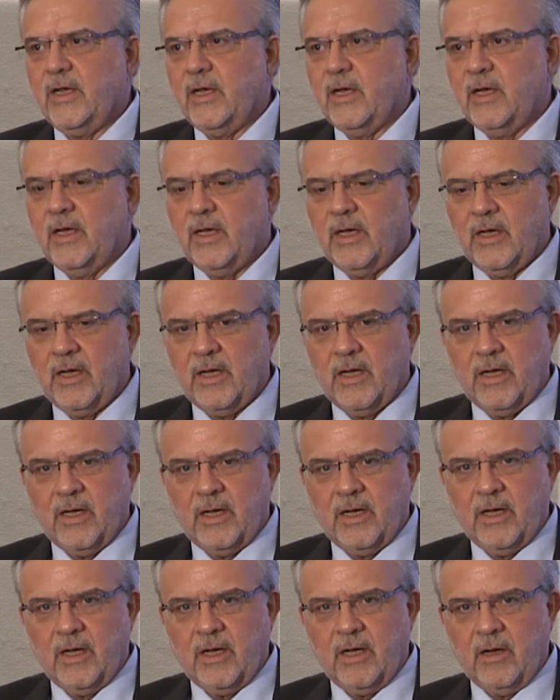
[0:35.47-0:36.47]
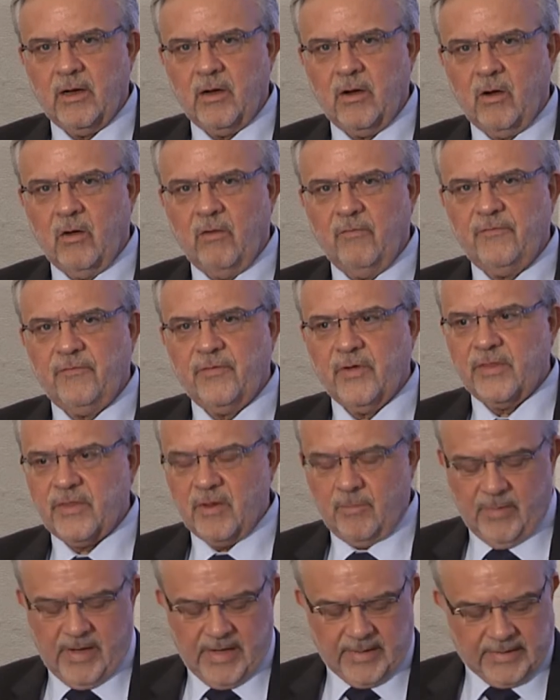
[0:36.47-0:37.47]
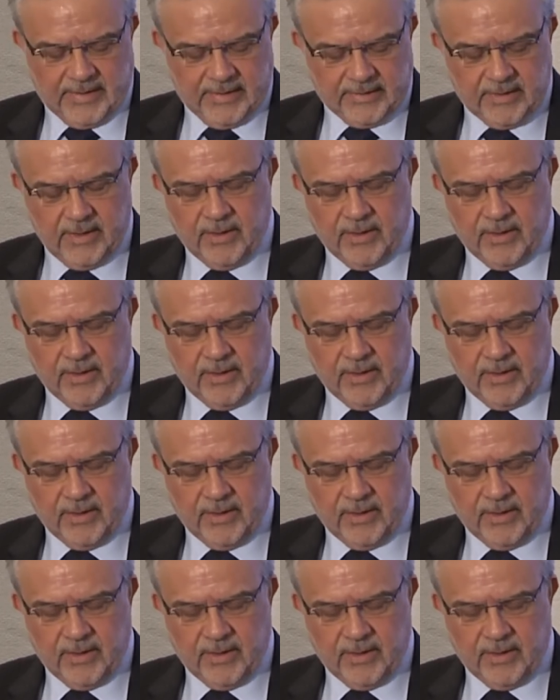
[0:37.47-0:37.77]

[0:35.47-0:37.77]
uh, of the market.